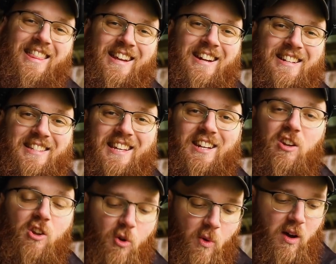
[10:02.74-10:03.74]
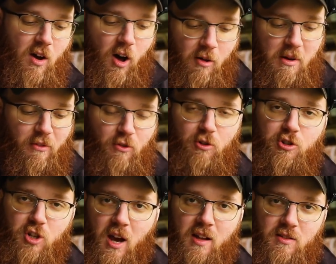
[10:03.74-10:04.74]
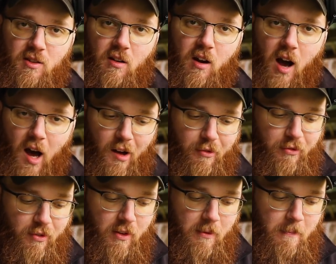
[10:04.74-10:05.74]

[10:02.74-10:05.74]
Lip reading: And then I decided, you know what, all my first shots are off.